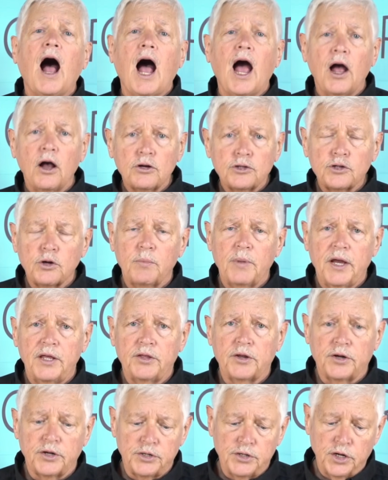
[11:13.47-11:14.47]
I also made
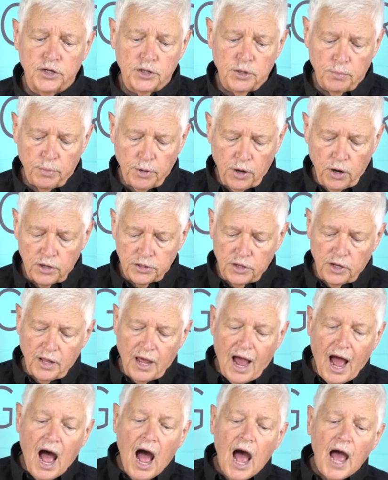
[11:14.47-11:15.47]
the decision, because of the
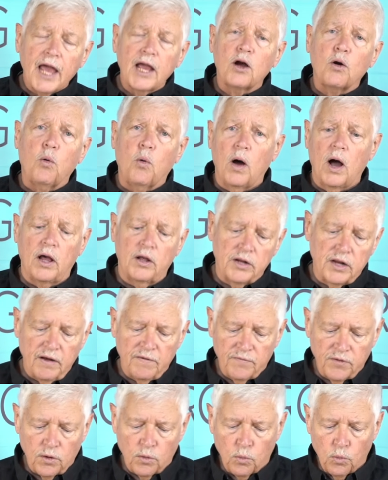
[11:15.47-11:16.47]
high quality
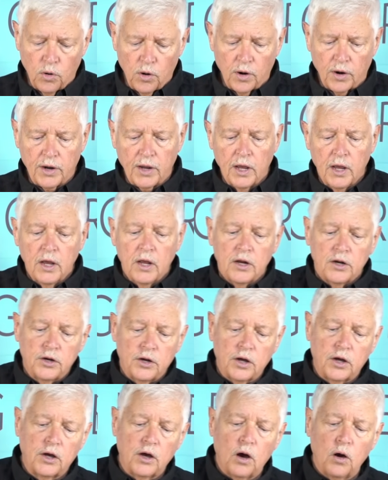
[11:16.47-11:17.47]
of their work,
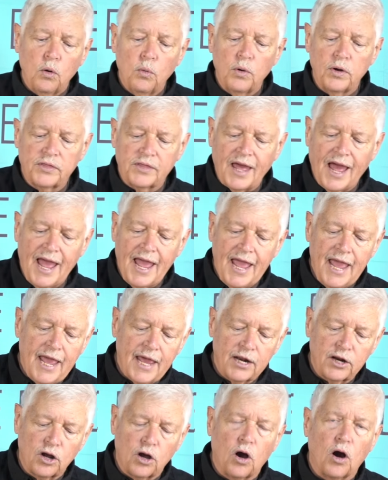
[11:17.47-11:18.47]
to go with the
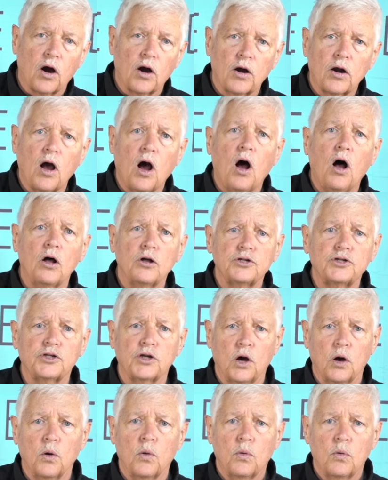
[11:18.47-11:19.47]
handguard
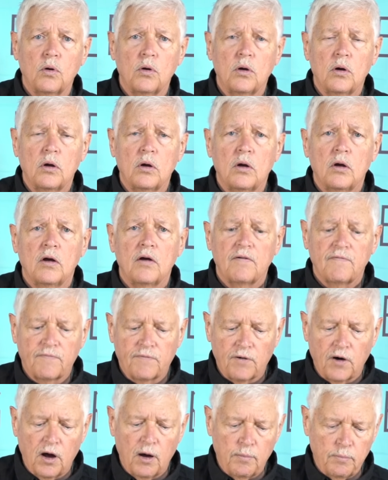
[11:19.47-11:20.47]
also
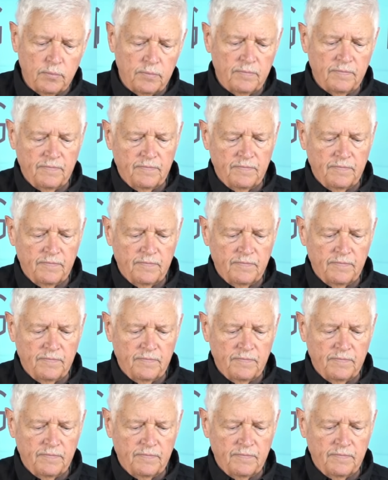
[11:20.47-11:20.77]
from